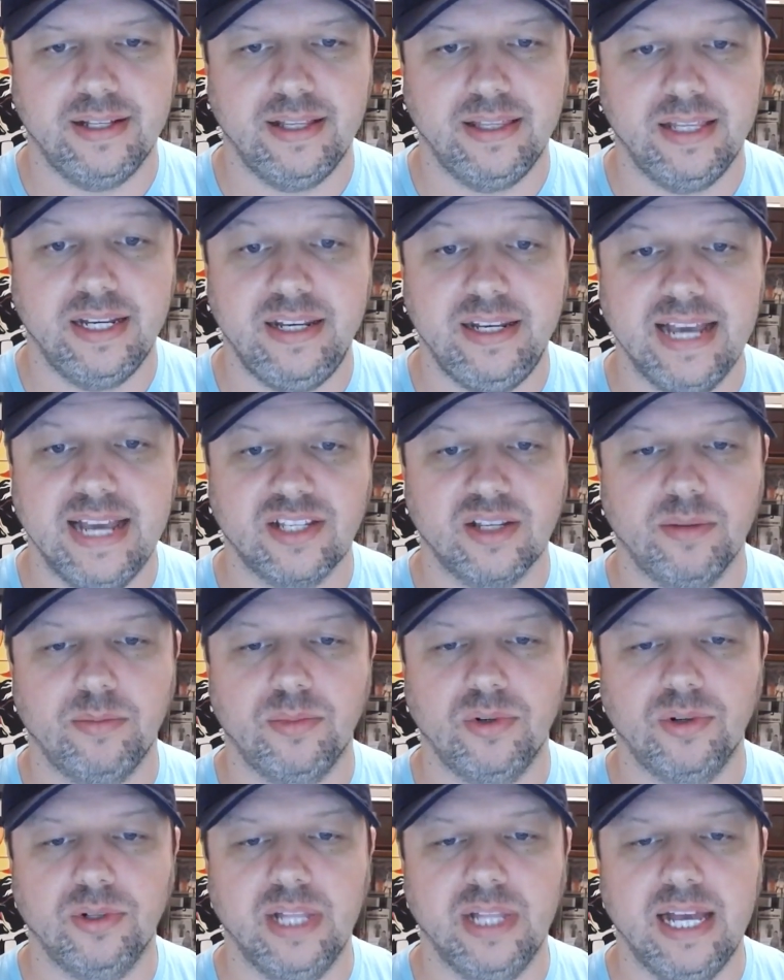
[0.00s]

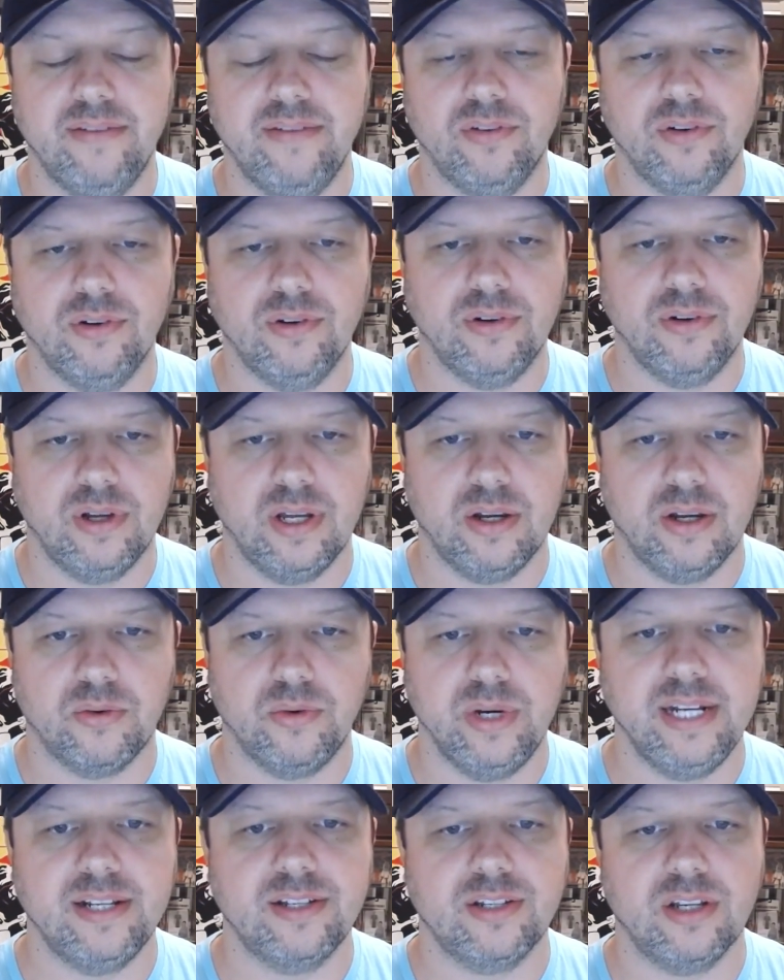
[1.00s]
decibel level
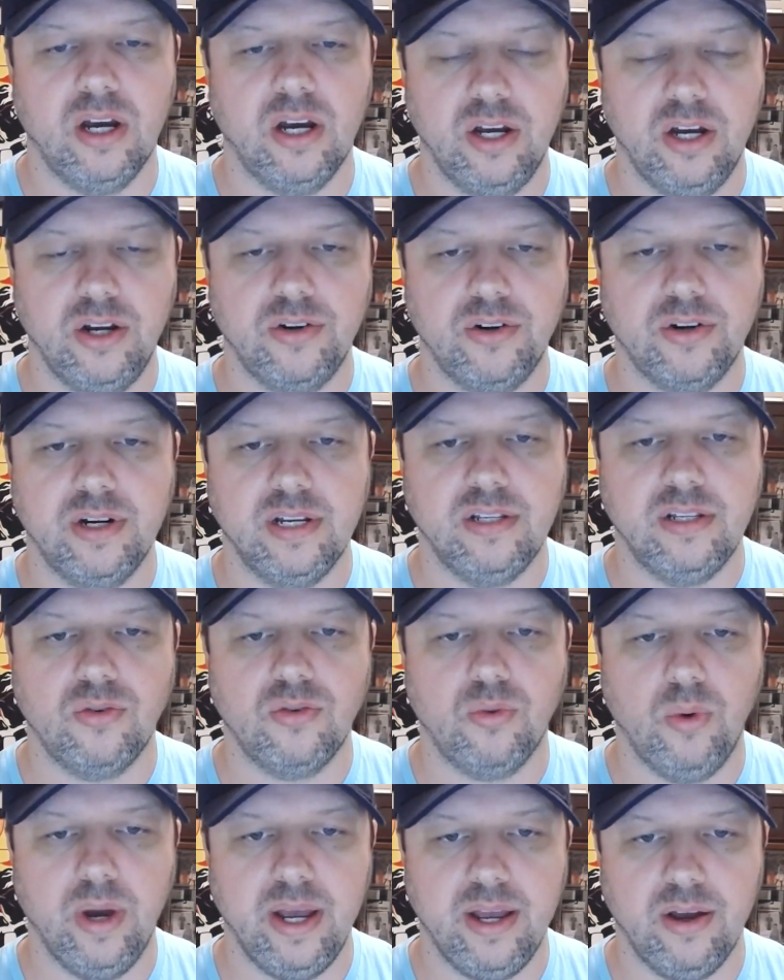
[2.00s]
reached
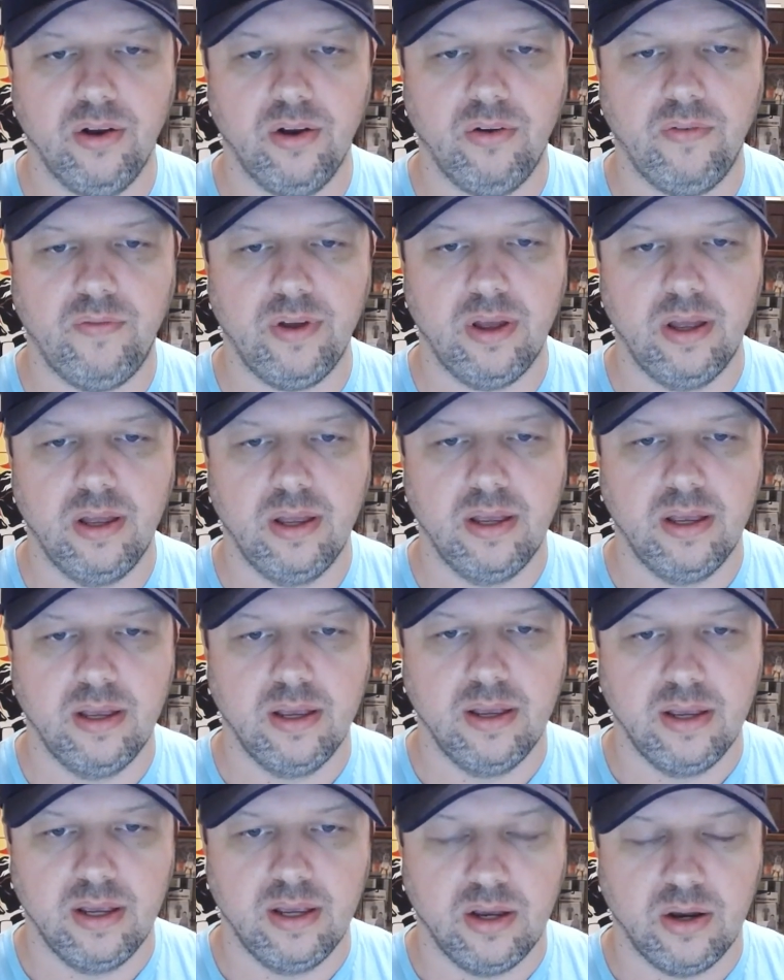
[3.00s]
112,
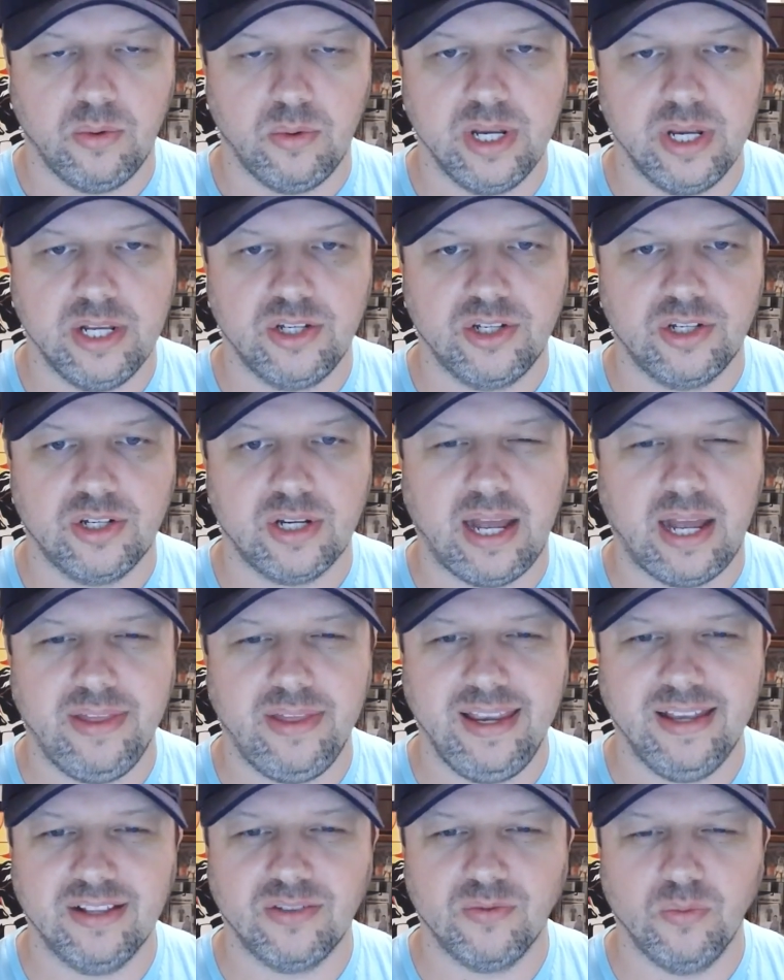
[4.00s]
which I
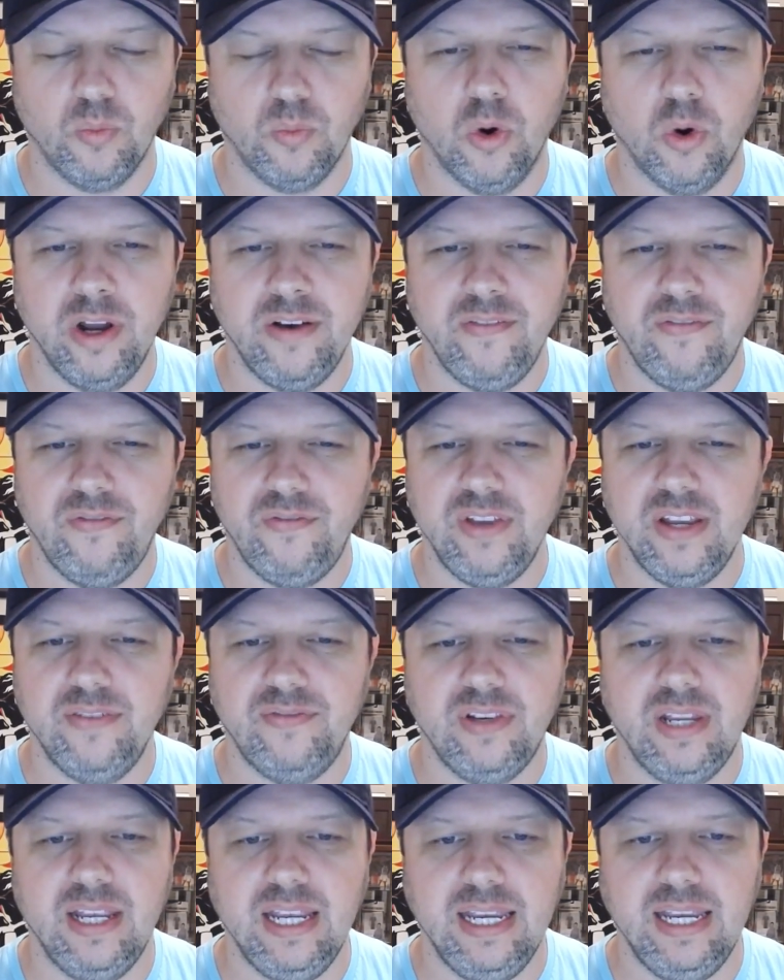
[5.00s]
think it's
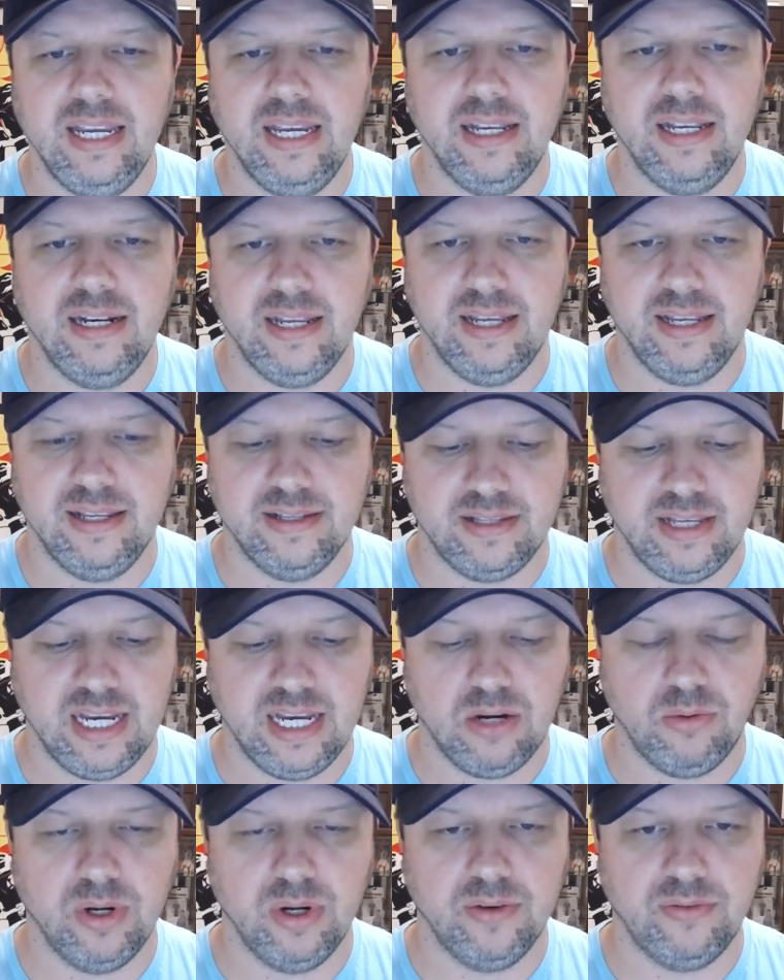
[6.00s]
115 is the
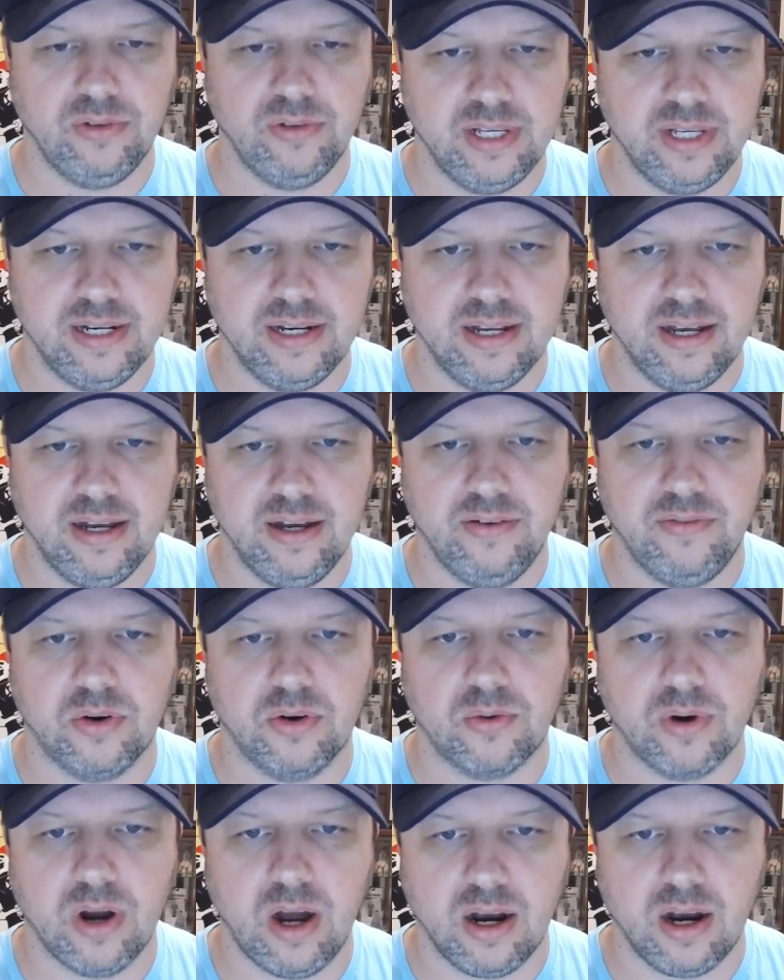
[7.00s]
equivalent of a
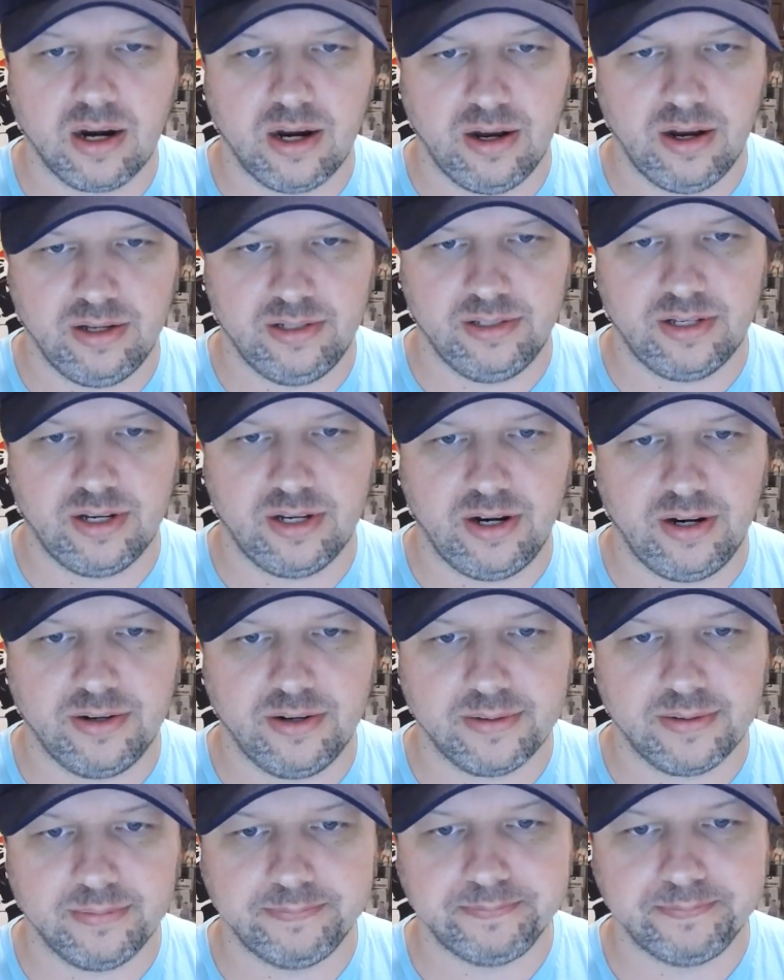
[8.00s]
rock
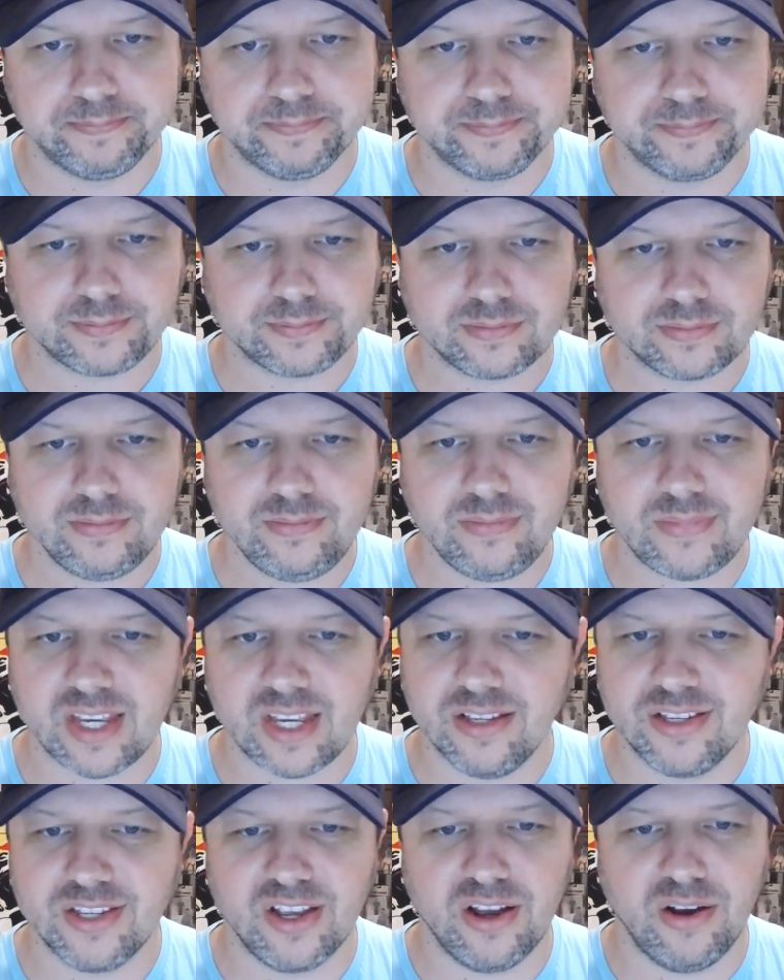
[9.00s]
concert.
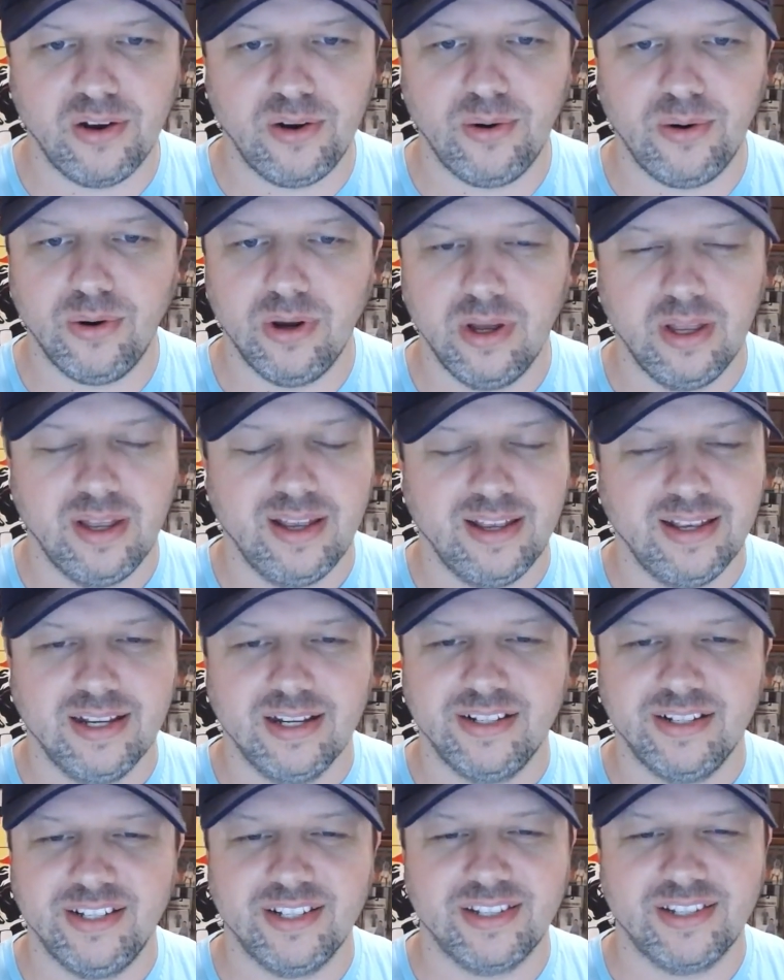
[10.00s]
So
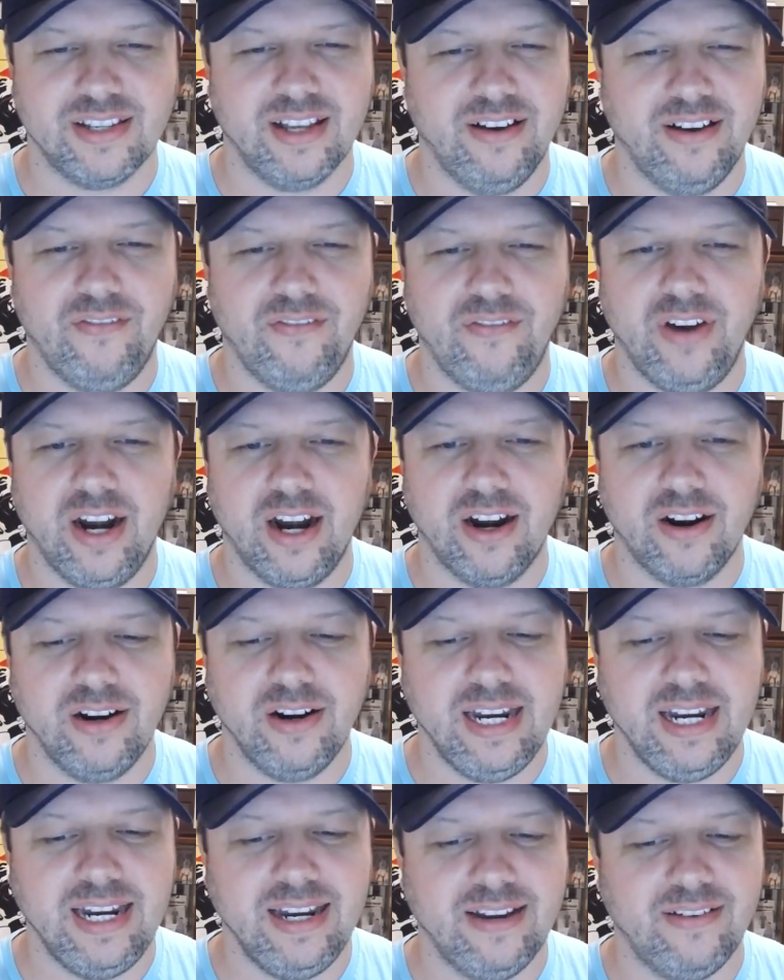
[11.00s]
just a
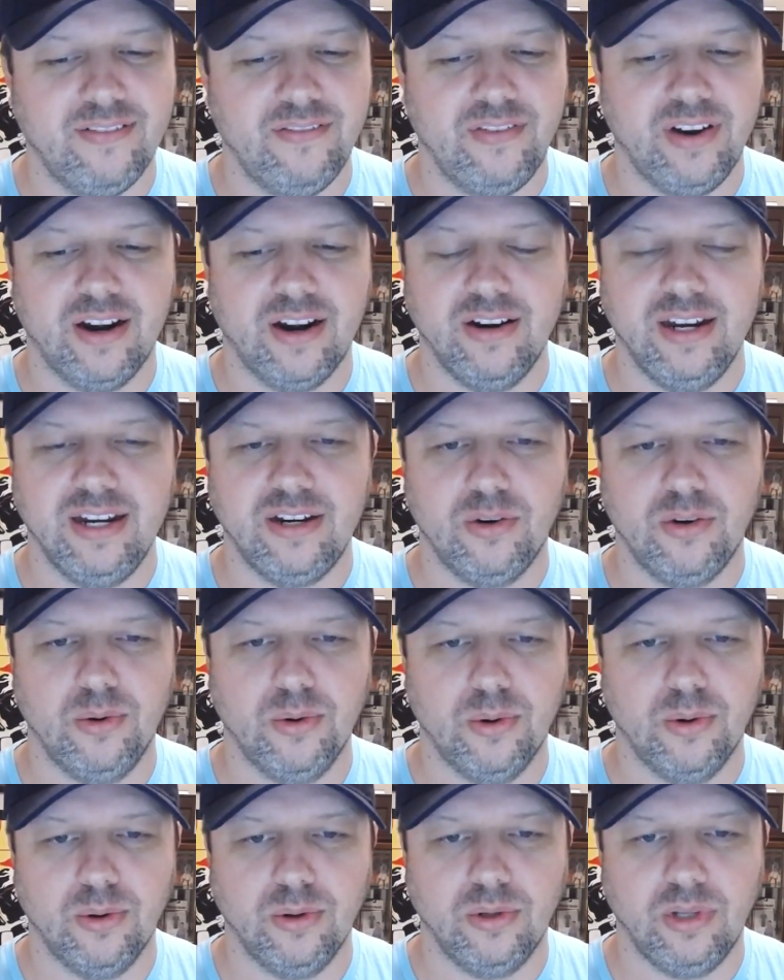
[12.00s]
very, very
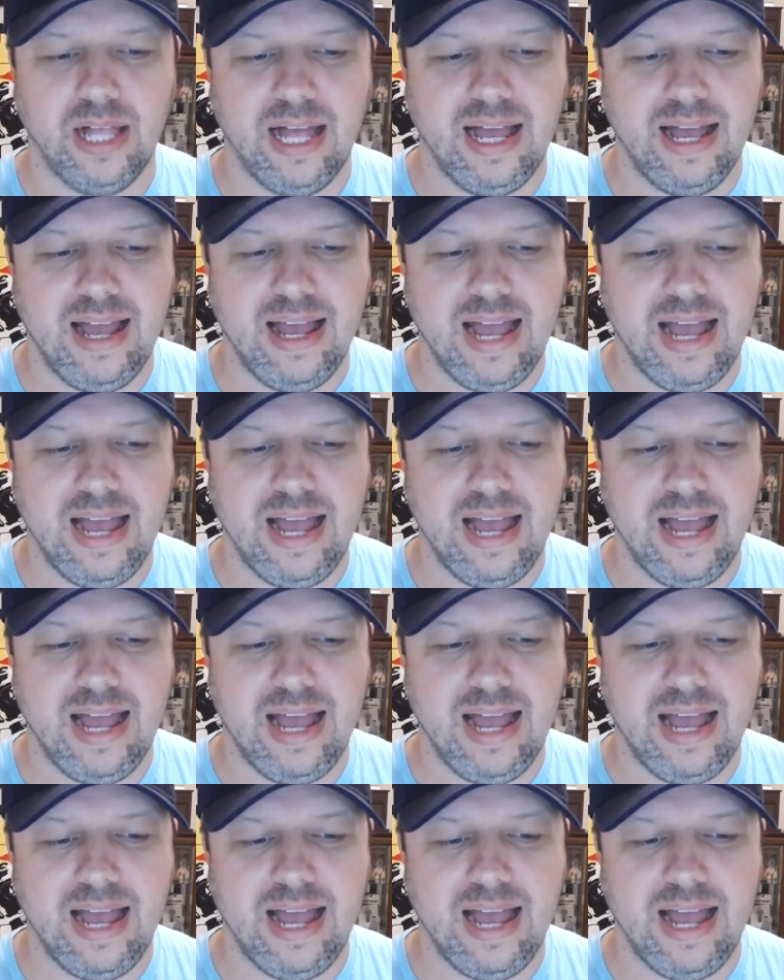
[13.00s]
cool